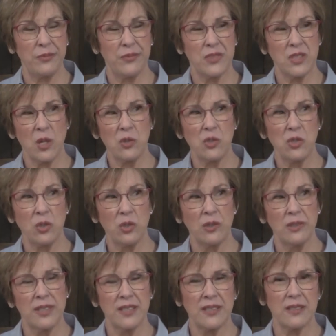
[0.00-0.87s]

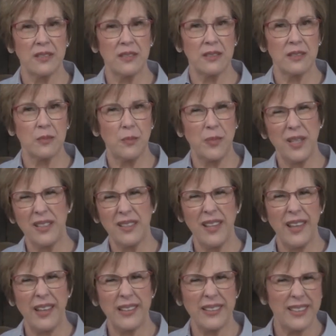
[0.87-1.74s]
social distance
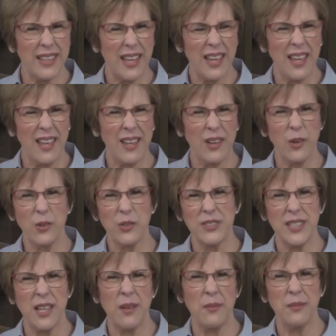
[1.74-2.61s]
picnic today or
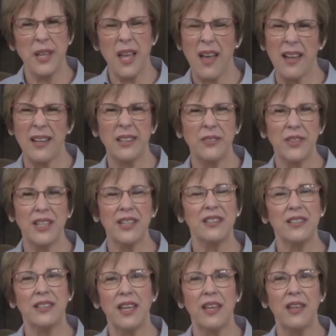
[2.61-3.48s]
some kind of
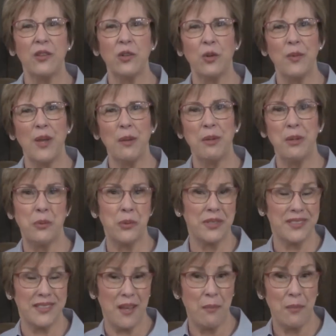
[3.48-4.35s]
get together, maybe
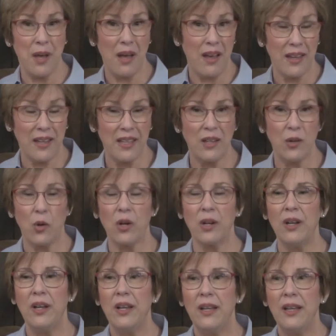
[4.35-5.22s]
with somebody,
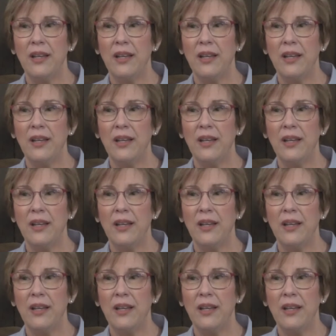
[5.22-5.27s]
or